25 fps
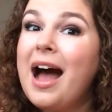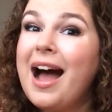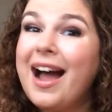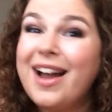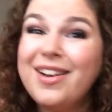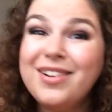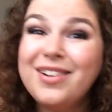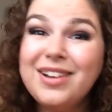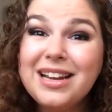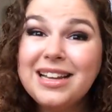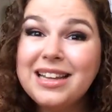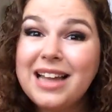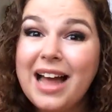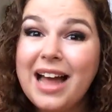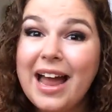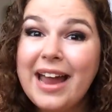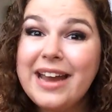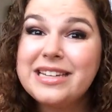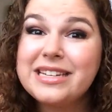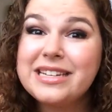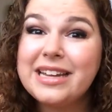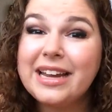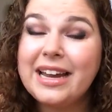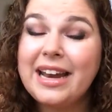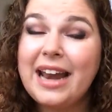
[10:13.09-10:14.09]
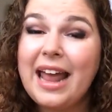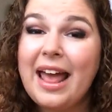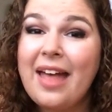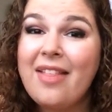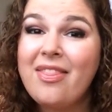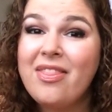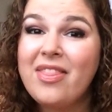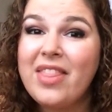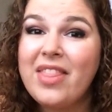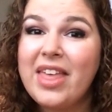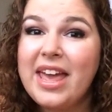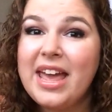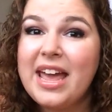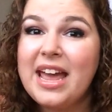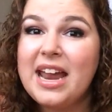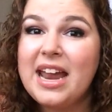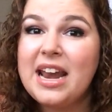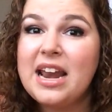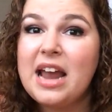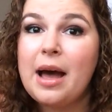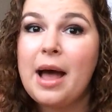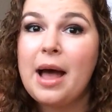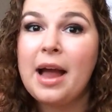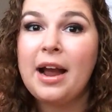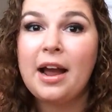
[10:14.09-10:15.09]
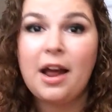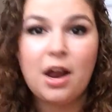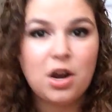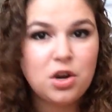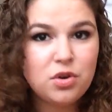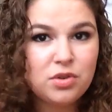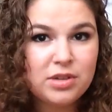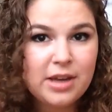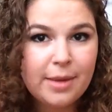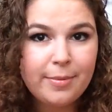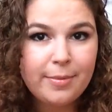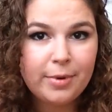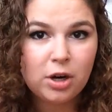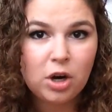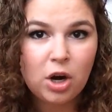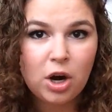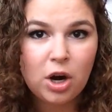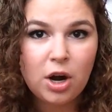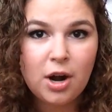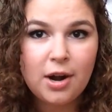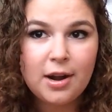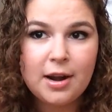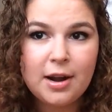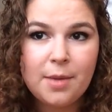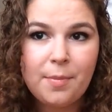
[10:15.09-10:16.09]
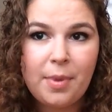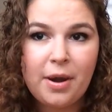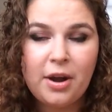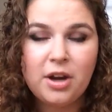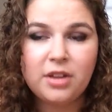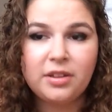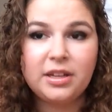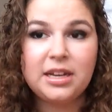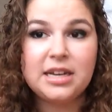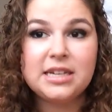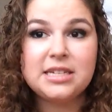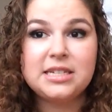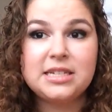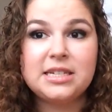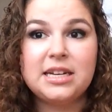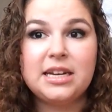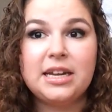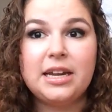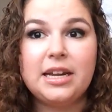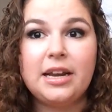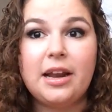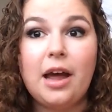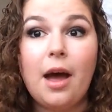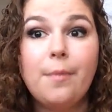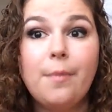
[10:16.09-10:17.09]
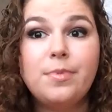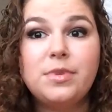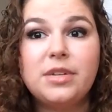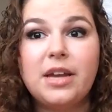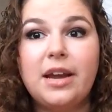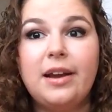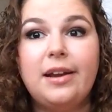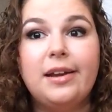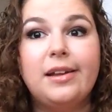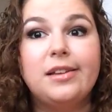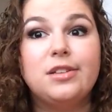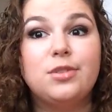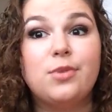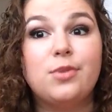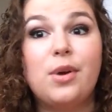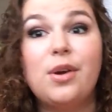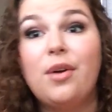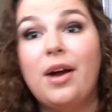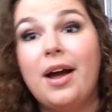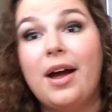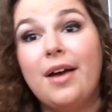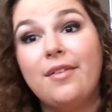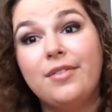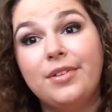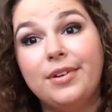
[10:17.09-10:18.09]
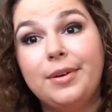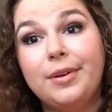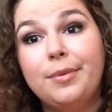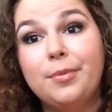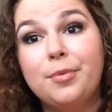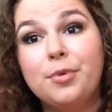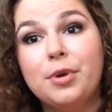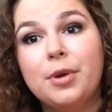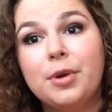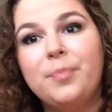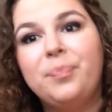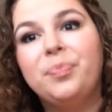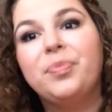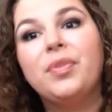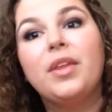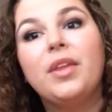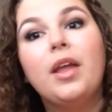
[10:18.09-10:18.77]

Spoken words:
I really liked it, and then I got a new debit card, and apparently it didn't update it, so I don't have it anymore.